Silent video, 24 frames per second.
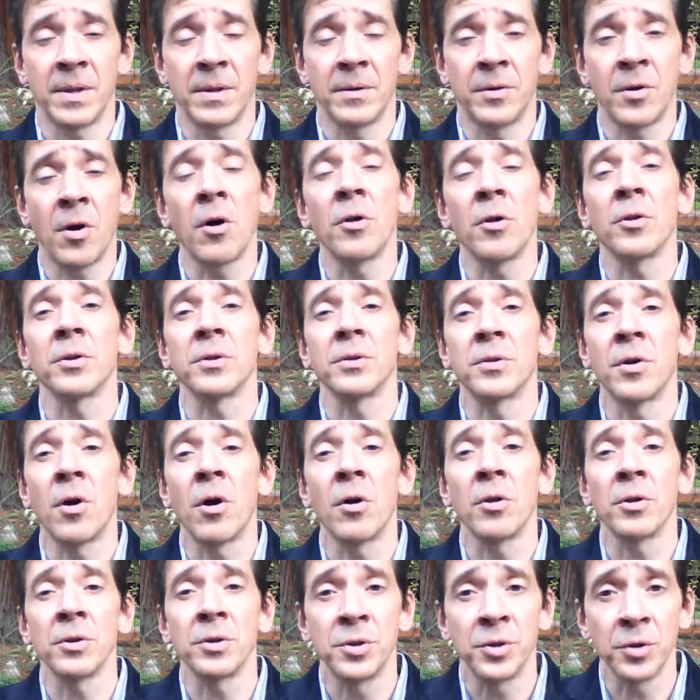call
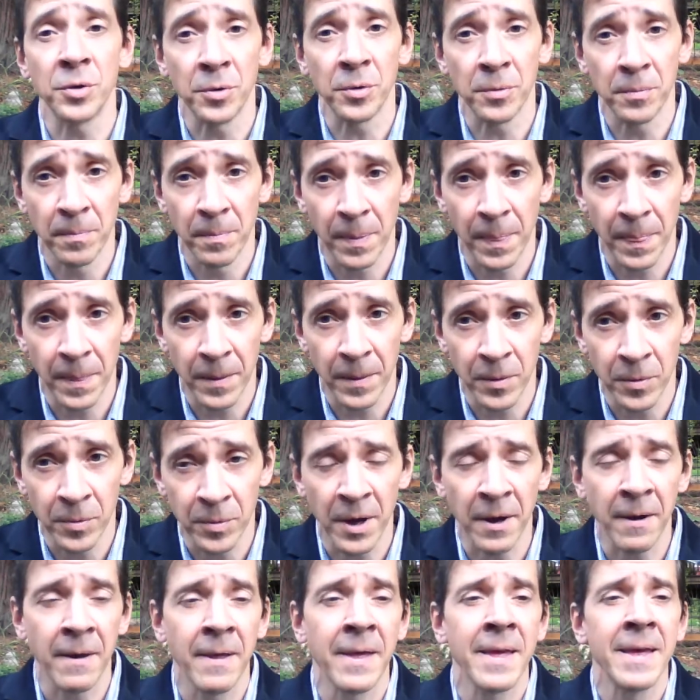it Q.
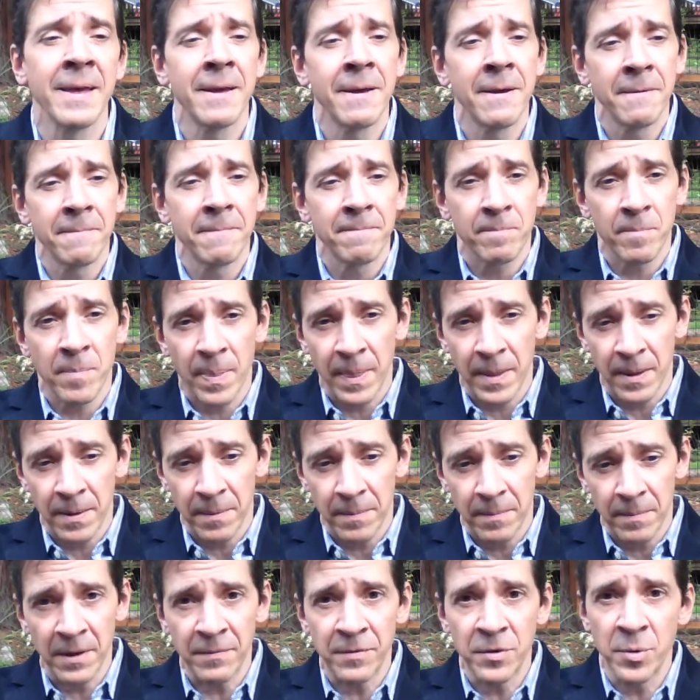Okay.
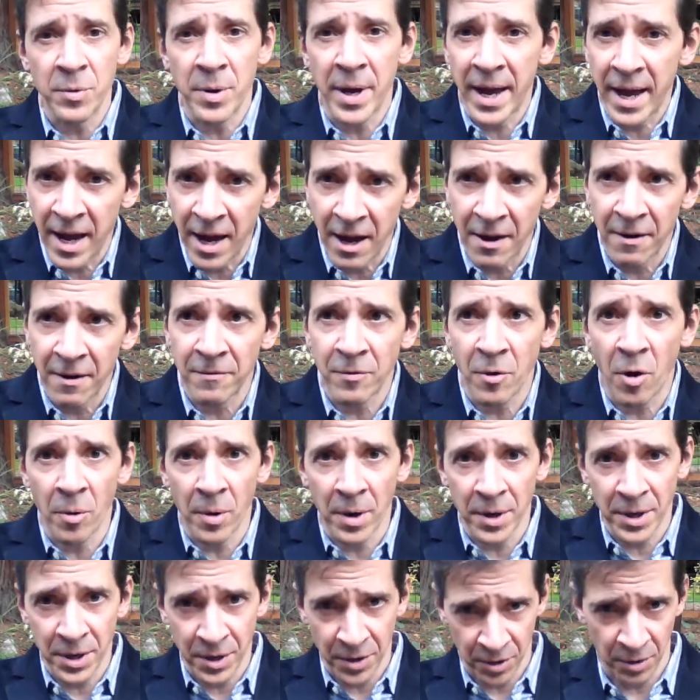If you have
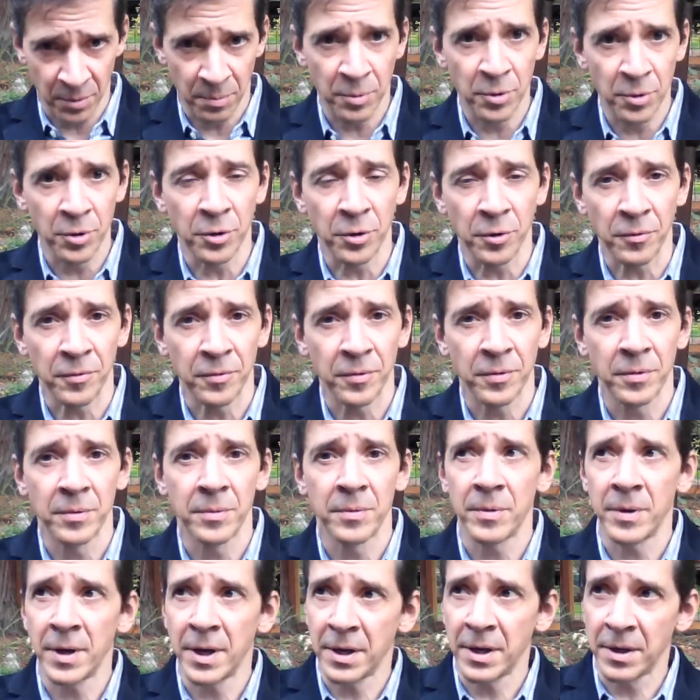already in your proof,
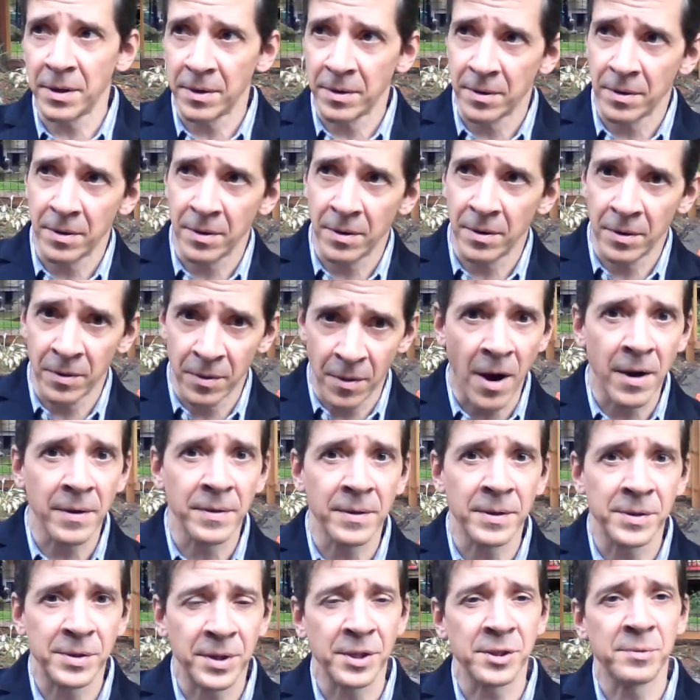right, a line
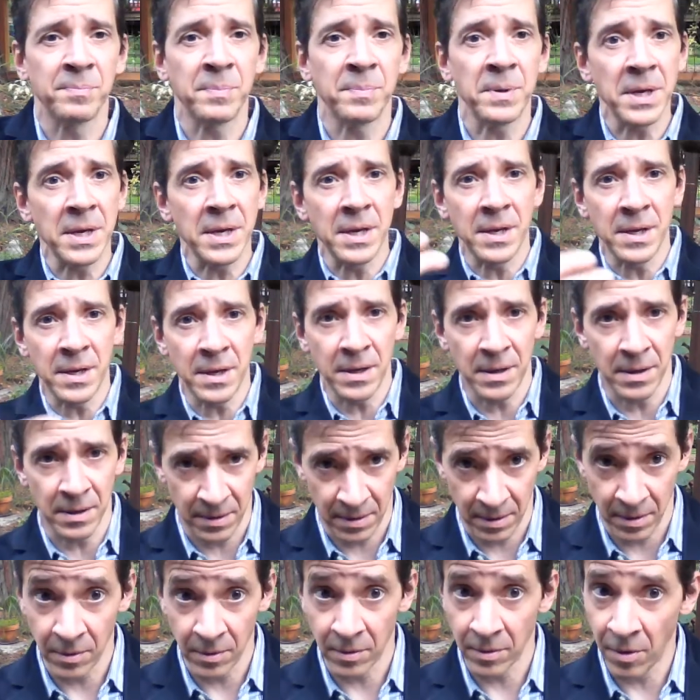that says P,
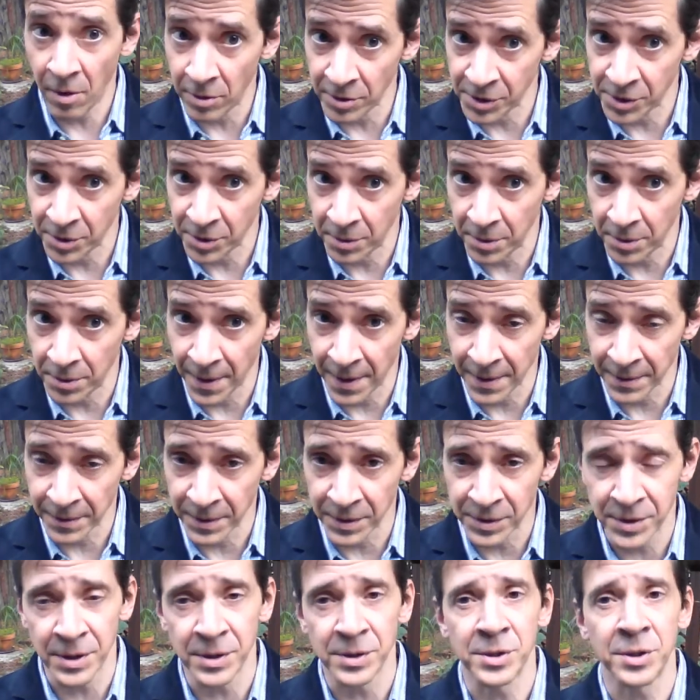also a line
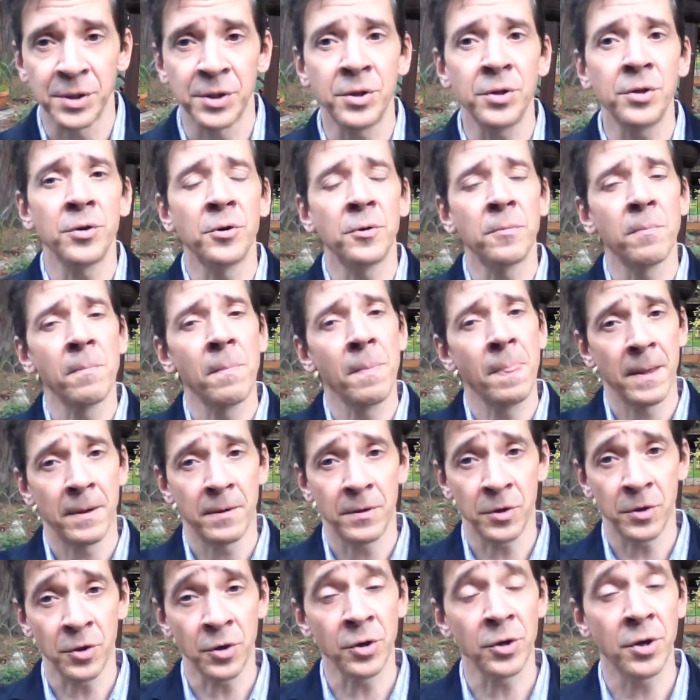that says Q,
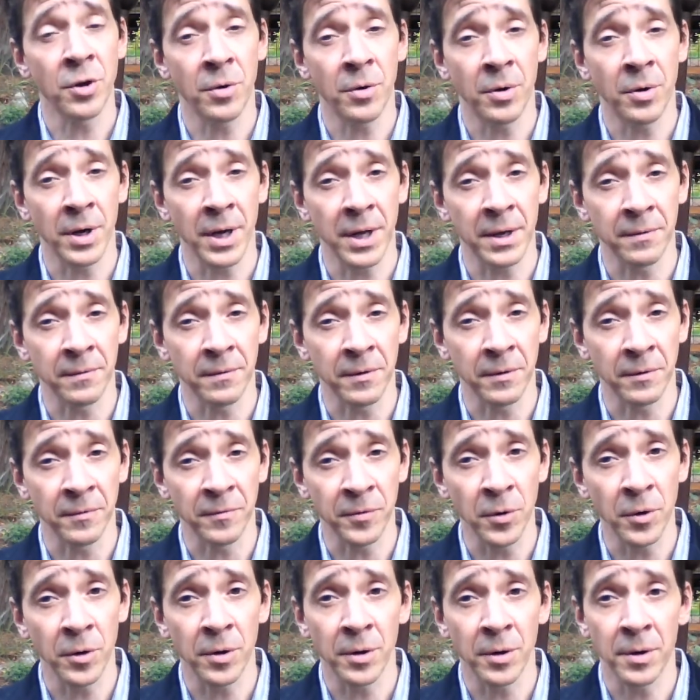you can go ahead and
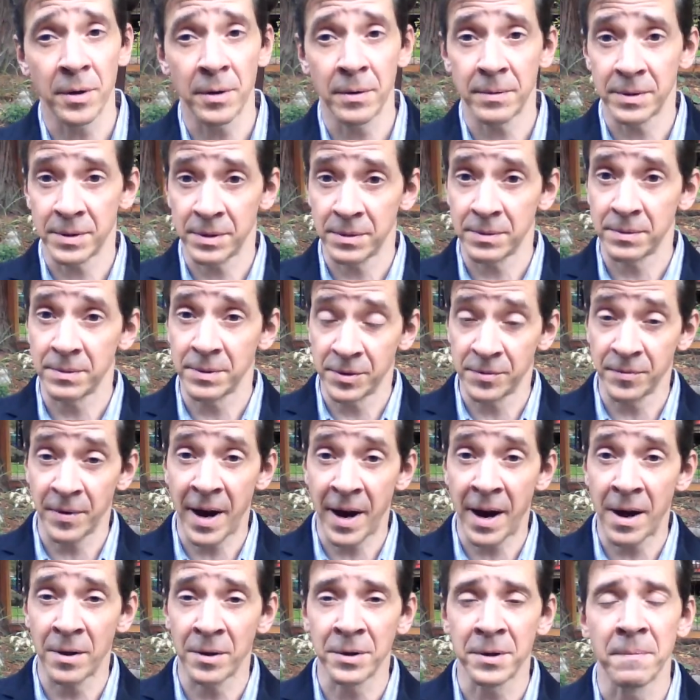infer, it's
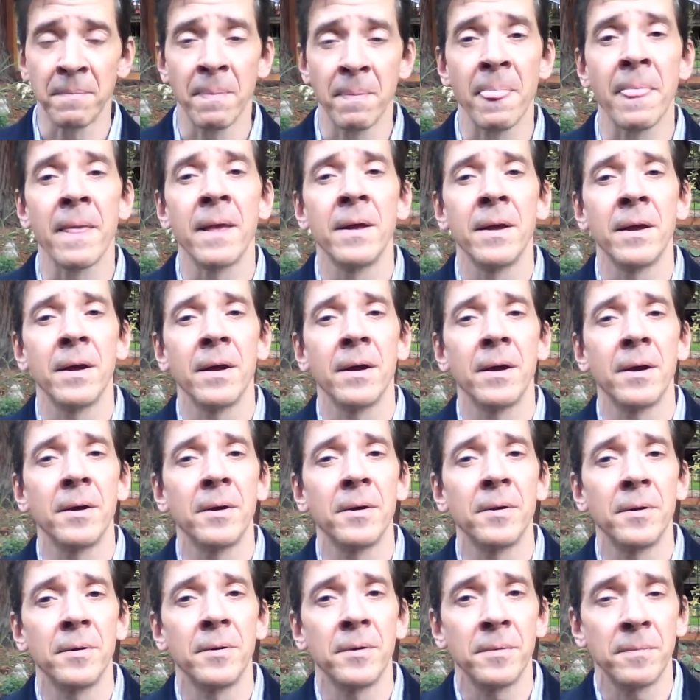valid,
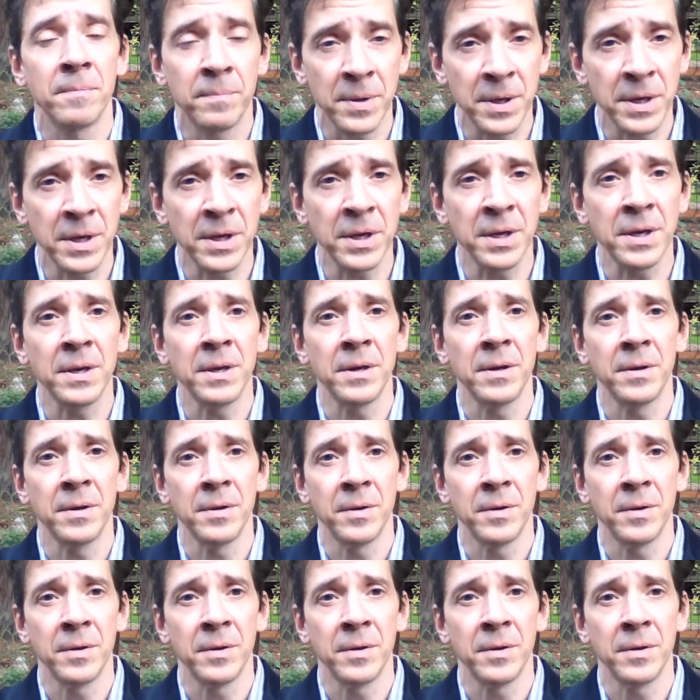P